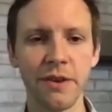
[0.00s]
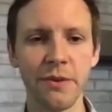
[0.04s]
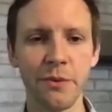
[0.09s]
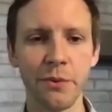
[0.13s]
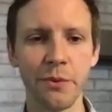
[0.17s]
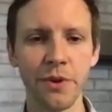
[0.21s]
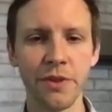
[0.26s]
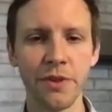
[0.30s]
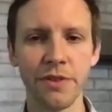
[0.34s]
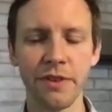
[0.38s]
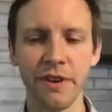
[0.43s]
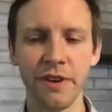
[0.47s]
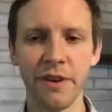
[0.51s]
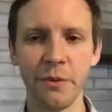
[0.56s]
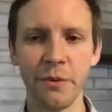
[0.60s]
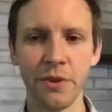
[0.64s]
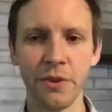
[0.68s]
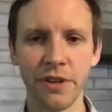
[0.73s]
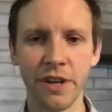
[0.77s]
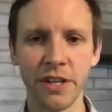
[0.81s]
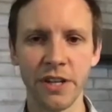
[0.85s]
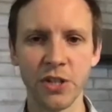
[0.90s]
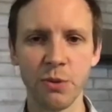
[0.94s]
with
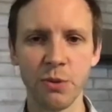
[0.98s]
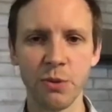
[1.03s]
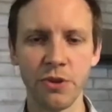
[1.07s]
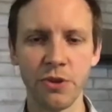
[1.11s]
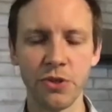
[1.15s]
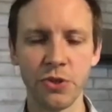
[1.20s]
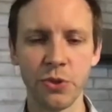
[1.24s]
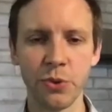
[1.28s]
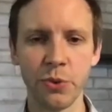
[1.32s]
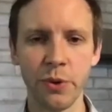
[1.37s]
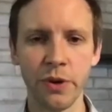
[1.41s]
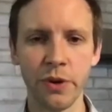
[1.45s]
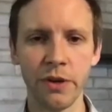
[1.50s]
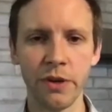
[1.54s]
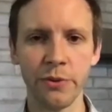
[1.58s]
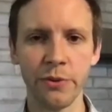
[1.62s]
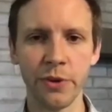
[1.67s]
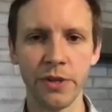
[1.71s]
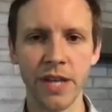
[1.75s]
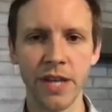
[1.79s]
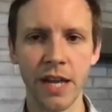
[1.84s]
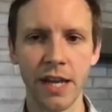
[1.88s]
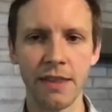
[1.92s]
customers who are
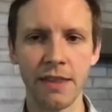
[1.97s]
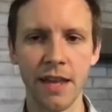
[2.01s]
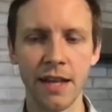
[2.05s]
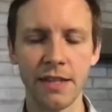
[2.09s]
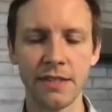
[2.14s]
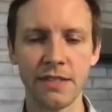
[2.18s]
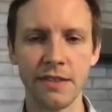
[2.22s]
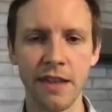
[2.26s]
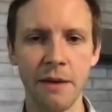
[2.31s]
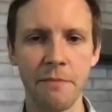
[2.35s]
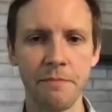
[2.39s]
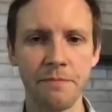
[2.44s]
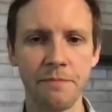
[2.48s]
taking that step.